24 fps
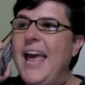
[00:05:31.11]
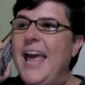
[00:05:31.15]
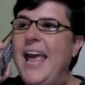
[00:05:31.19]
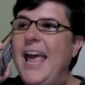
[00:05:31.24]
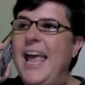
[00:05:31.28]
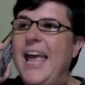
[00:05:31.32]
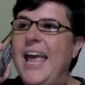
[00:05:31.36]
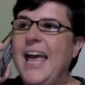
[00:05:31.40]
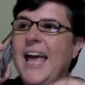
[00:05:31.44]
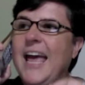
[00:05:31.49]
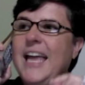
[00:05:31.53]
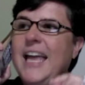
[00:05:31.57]

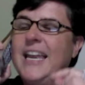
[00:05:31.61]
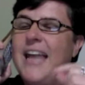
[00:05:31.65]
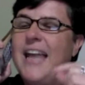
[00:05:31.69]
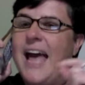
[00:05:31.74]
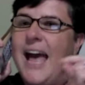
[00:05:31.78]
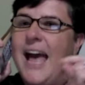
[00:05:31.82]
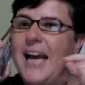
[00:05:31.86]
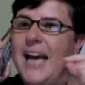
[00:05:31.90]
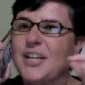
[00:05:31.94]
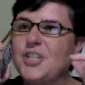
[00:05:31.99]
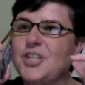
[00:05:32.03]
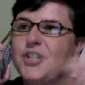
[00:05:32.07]
And
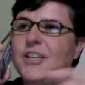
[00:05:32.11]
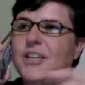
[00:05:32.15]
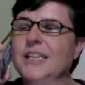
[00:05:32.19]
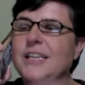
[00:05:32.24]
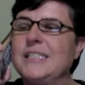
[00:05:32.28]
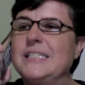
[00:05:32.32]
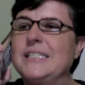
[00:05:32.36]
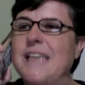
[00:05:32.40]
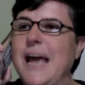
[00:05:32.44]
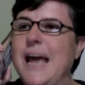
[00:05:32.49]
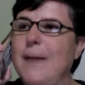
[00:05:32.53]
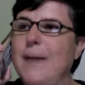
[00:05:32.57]
actually
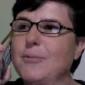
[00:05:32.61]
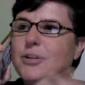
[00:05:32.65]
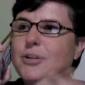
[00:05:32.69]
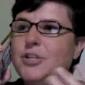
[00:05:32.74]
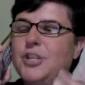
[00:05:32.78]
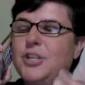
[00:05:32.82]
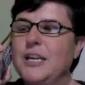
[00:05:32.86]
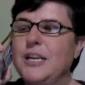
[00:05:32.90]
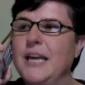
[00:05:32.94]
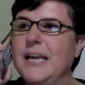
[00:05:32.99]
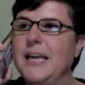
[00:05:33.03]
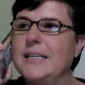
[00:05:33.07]

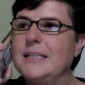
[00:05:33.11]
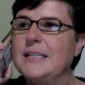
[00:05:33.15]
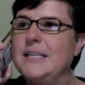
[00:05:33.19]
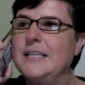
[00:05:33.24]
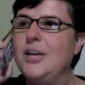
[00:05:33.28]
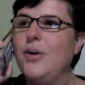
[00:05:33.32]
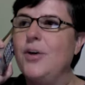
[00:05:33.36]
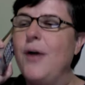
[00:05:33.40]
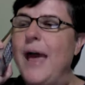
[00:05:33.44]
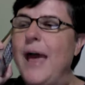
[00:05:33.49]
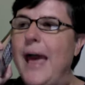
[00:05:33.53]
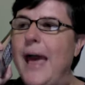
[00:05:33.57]
establishing
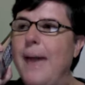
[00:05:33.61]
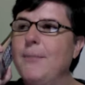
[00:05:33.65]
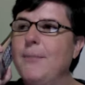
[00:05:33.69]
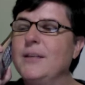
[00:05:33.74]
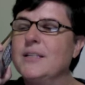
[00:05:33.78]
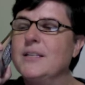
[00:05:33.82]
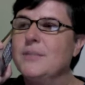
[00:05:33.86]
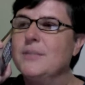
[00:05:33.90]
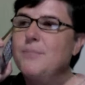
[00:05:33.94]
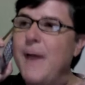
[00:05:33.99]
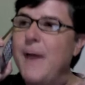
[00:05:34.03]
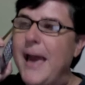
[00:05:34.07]
SEO
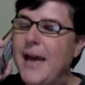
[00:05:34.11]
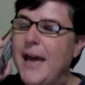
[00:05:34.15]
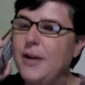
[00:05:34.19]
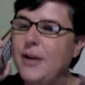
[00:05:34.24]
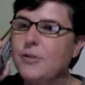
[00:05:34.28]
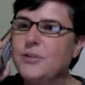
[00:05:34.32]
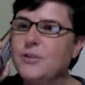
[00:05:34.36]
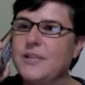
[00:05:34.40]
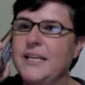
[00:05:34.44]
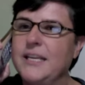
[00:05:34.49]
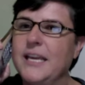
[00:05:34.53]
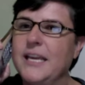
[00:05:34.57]
habits and
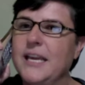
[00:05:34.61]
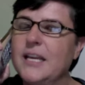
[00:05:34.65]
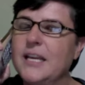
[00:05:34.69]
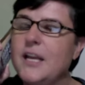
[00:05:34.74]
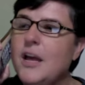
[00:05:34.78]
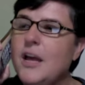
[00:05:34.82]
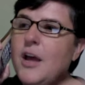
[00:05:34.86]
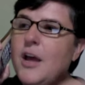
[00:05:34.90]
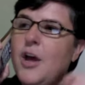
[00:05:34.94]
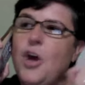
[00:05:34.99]
patterns again.